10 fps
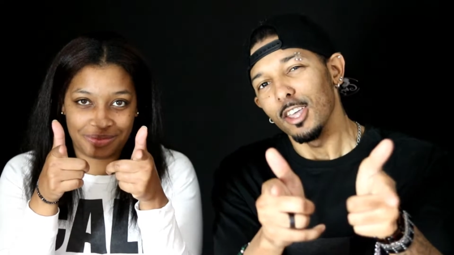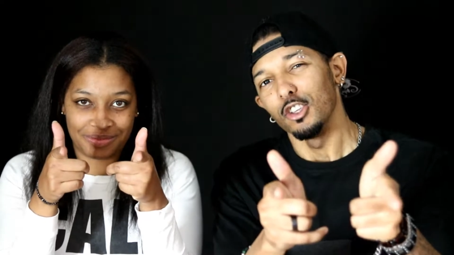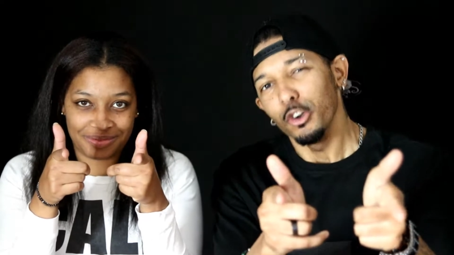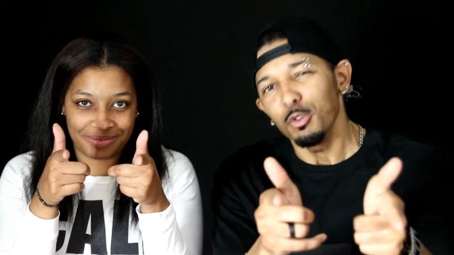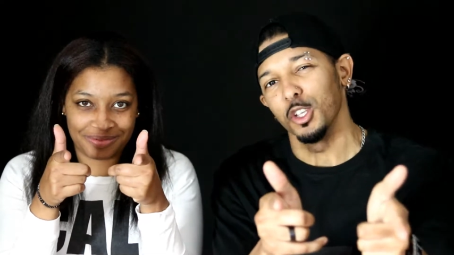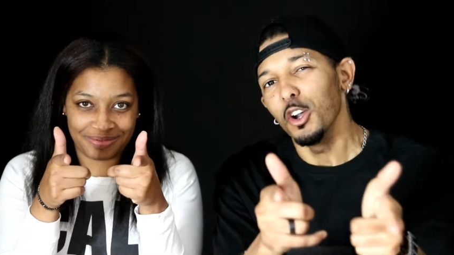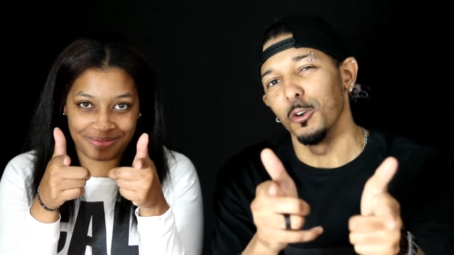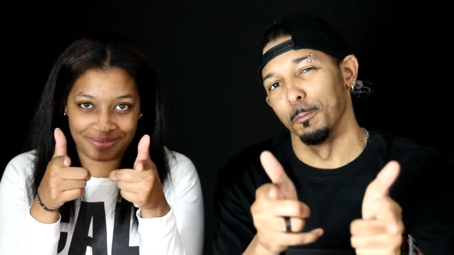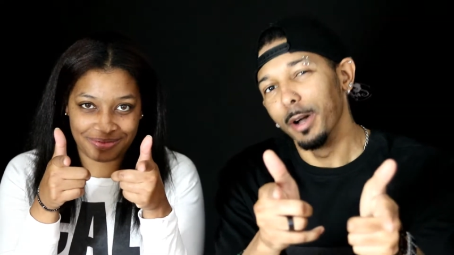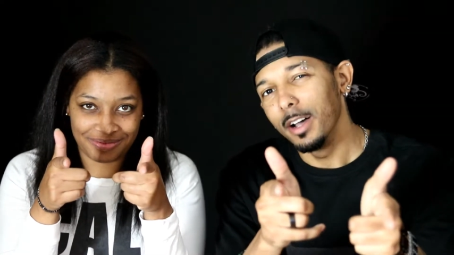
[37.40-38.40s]

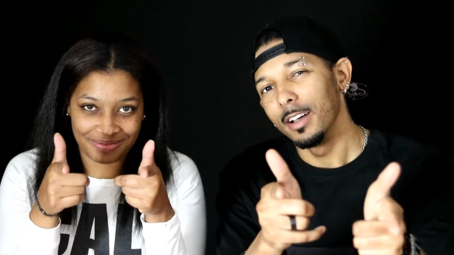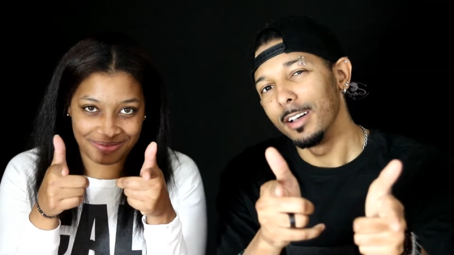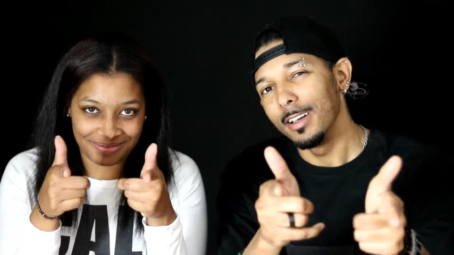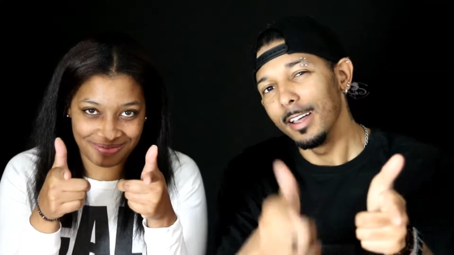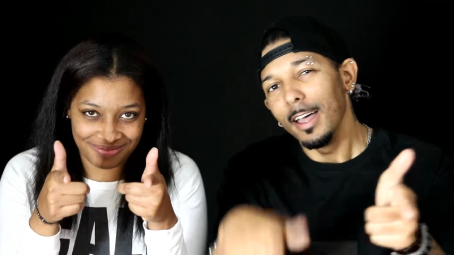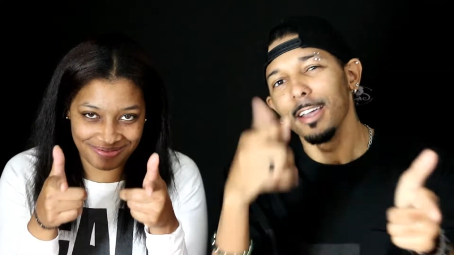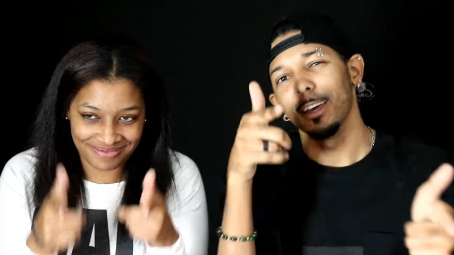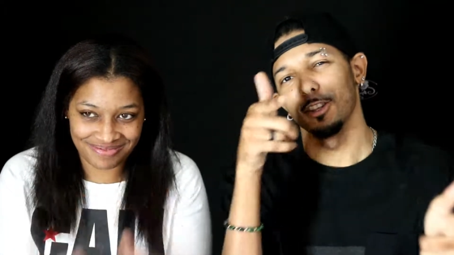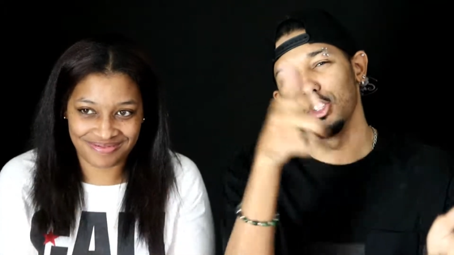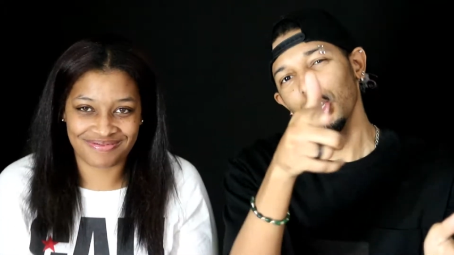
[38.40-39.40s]
Speaker 1: YouTube.
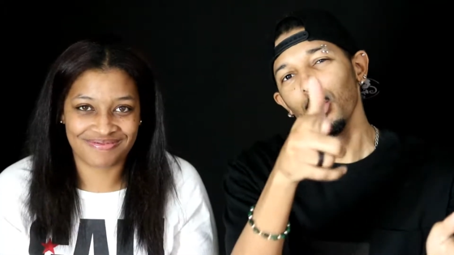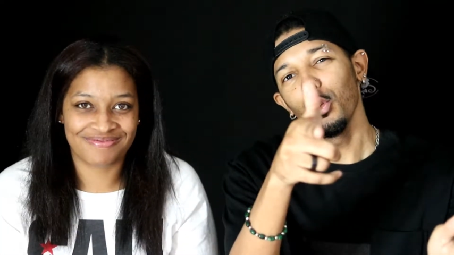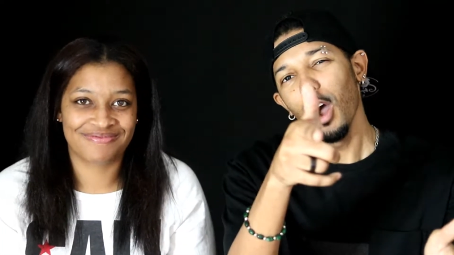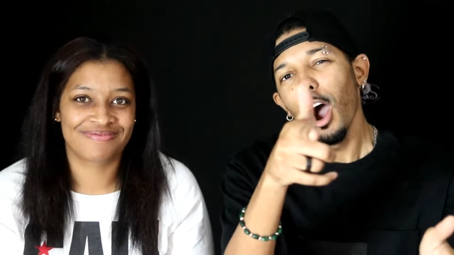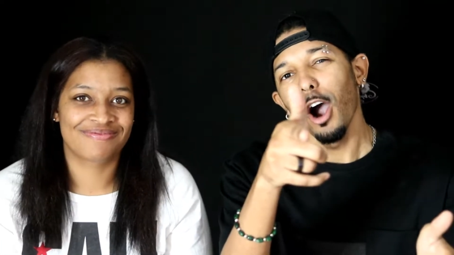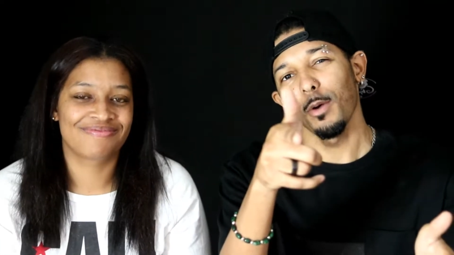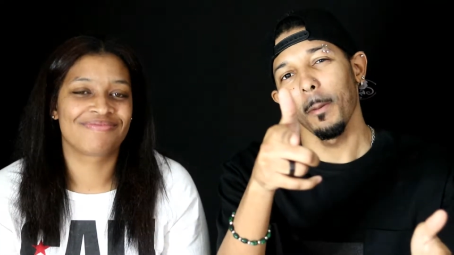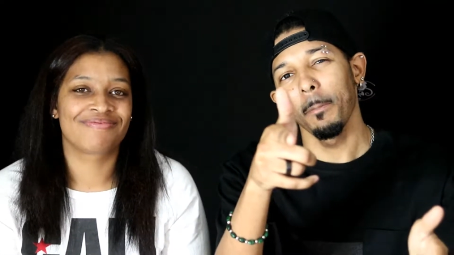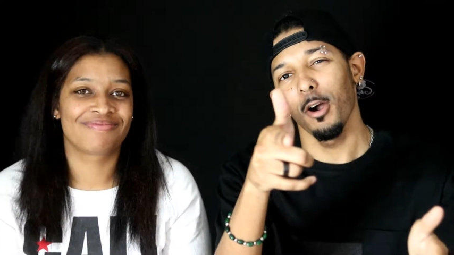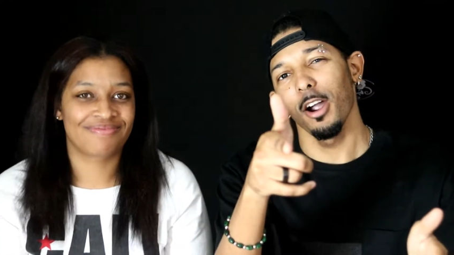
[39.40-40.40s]
Because you
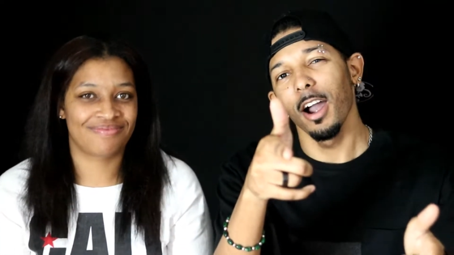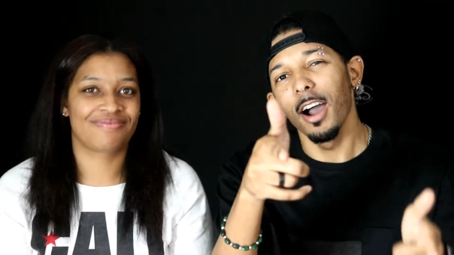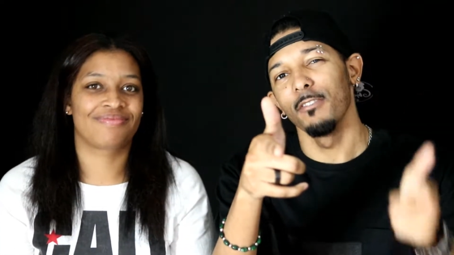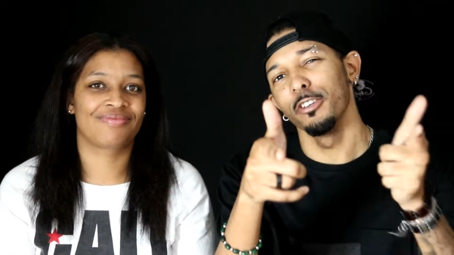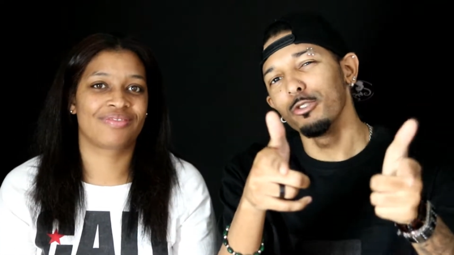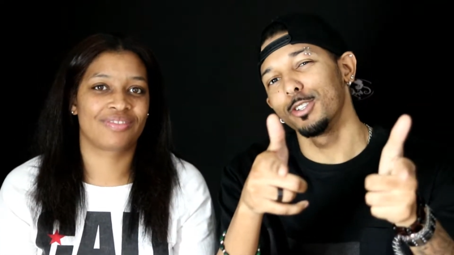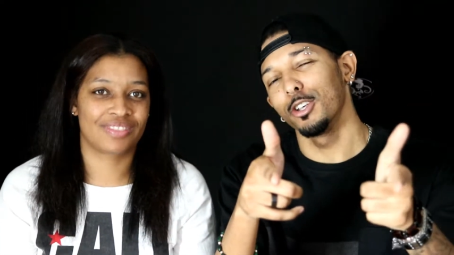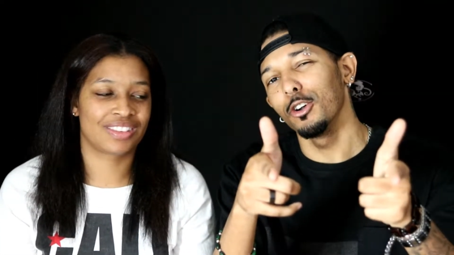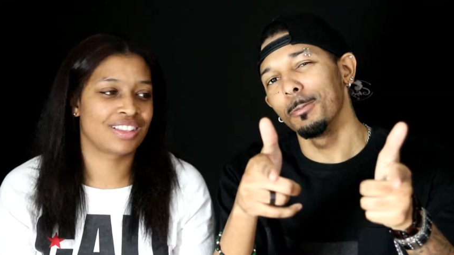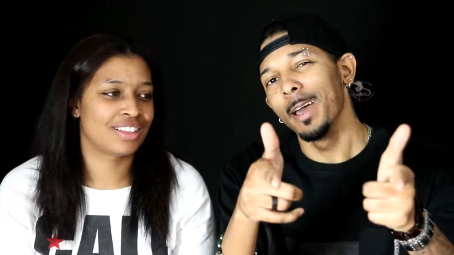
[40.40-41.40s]
are a part of
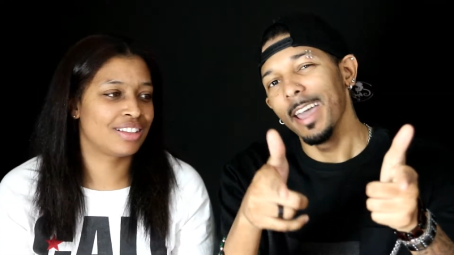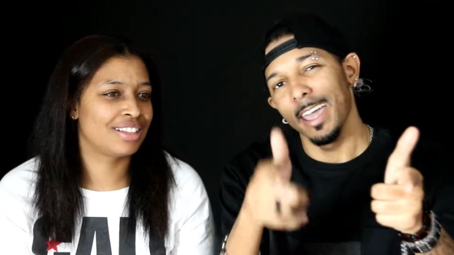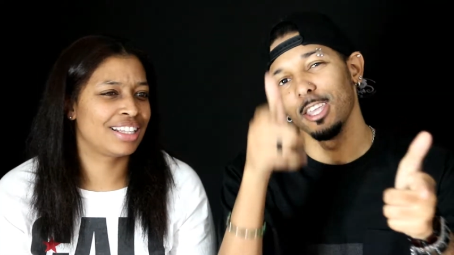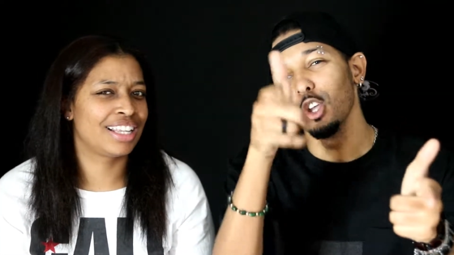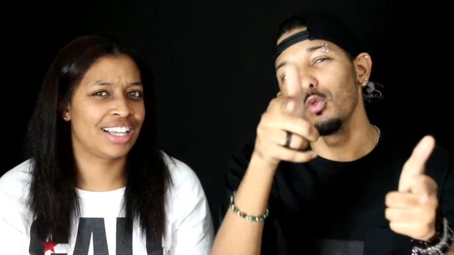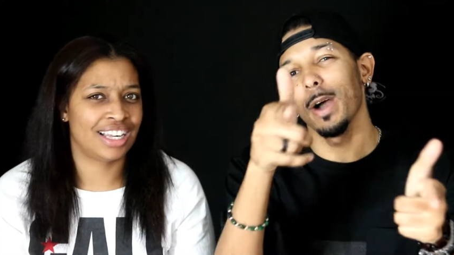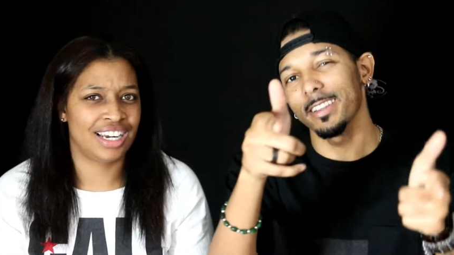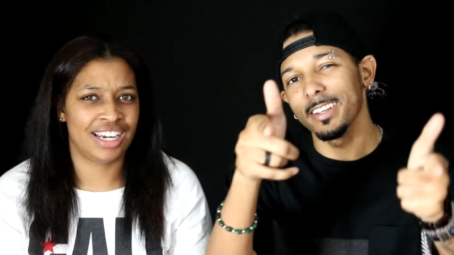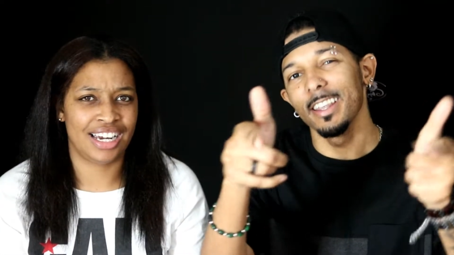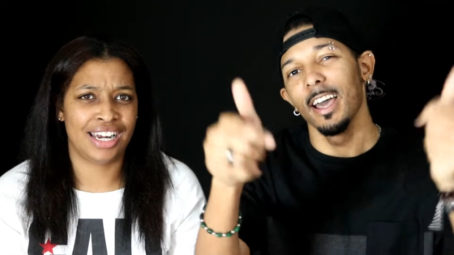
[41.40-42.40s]
YouTube and you
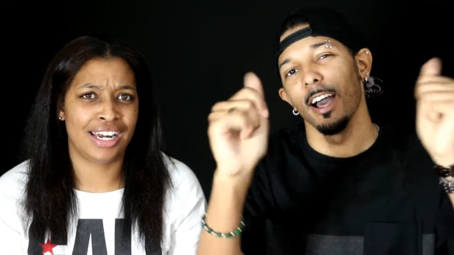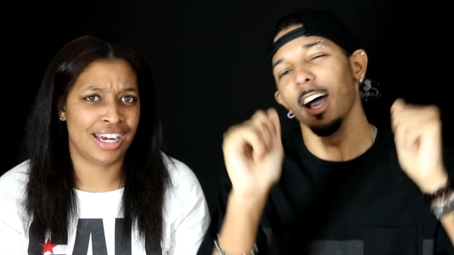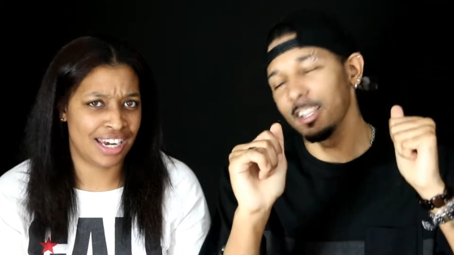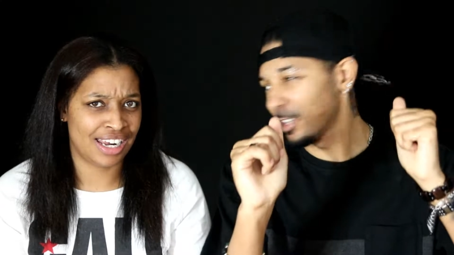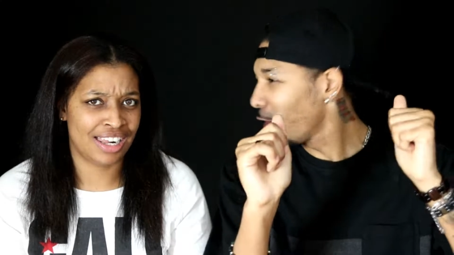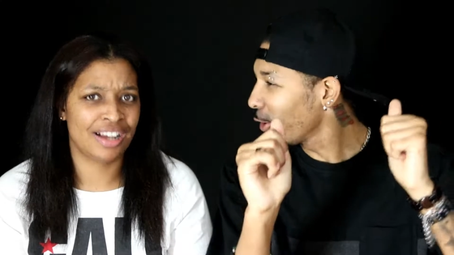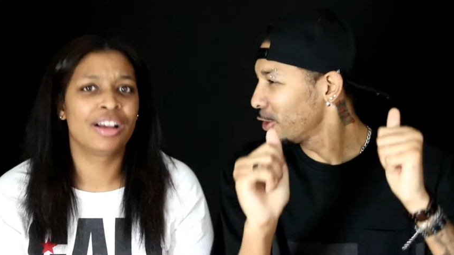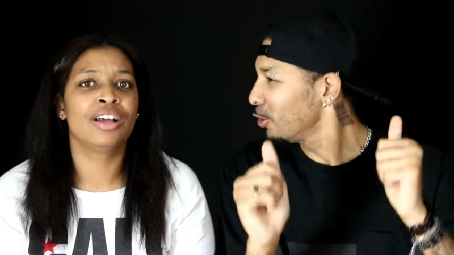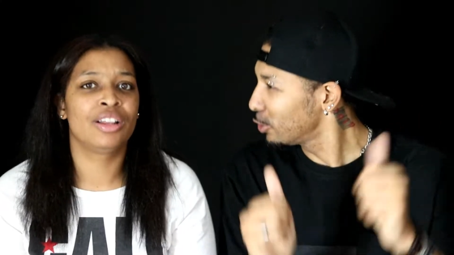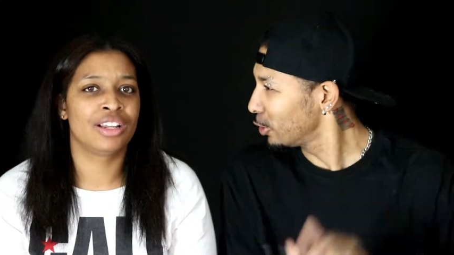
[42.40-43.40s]
watching us
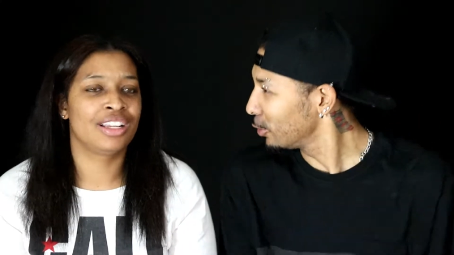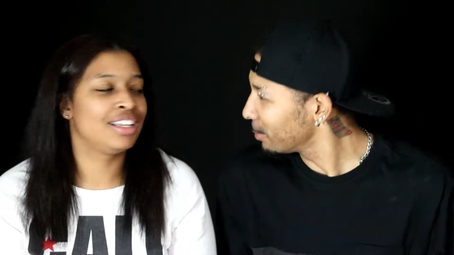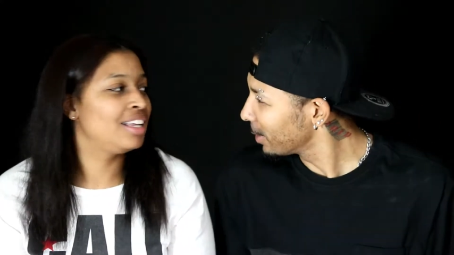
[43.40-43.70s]
on YouTube.